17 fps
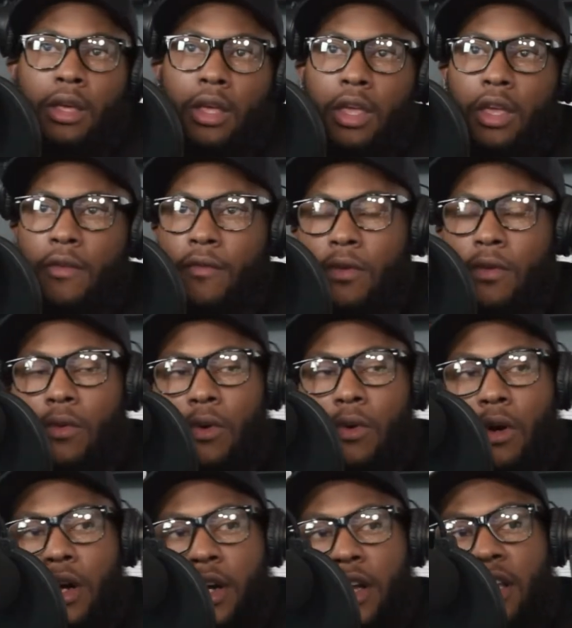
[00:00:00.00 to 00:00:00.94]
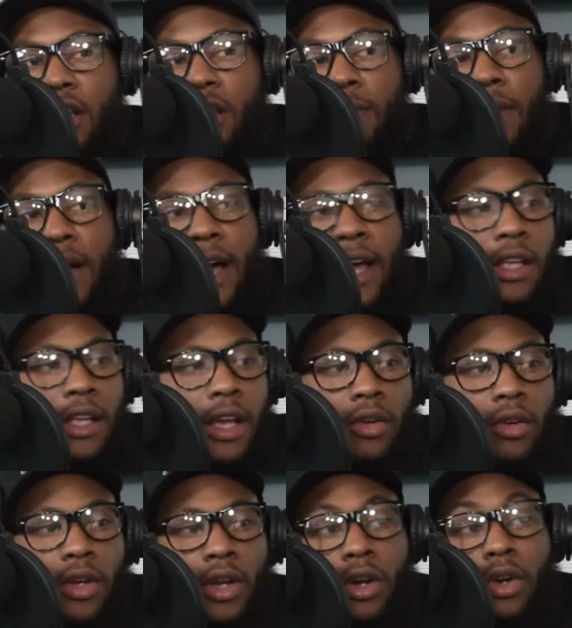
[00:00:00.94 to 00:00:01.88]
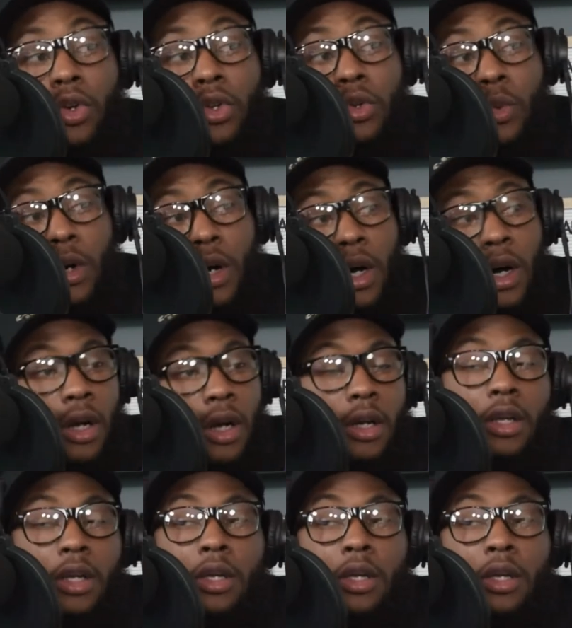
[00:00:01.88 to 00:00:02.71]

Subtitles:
if you are anybody, I don't care who you are,